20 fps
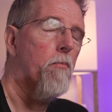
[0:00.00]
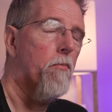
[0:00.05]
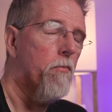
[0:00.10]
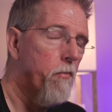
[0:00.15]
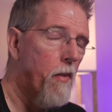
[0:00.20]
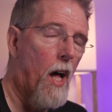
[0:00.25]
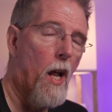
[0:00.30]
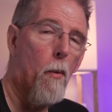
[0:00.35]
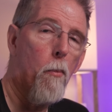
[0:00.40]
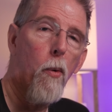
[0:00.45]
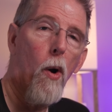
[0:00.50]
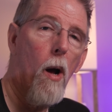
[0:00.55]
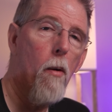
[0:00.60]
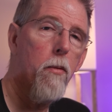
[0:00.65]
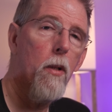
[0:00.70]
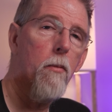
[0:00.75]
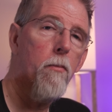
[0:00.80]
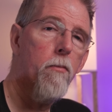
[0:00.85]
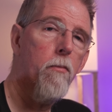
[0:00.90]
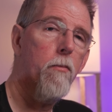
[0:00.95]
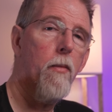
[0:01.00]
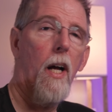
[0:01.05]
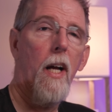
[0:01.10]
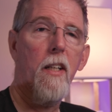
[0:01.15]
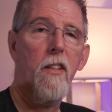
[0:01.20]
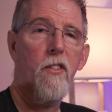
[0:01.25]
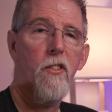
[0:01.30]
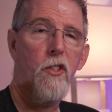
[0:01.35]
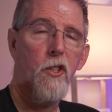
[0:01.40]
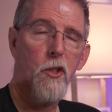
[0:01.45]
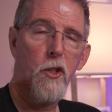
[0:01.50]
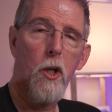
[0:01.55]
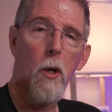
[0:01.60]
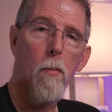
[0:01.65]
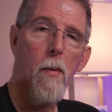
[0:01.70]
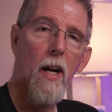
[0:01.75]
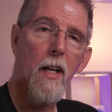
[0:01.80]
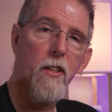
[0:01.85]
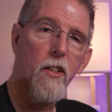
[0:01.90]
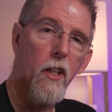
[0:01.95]
Not a problem. I can just go
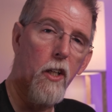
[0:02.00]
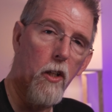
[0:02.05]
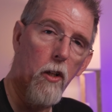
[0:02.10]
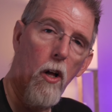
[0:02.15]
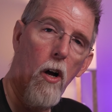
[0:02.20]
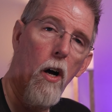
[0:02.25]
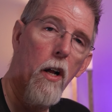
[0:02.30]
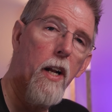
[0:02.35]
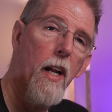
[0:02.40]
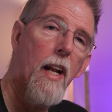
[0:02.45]
back to Claude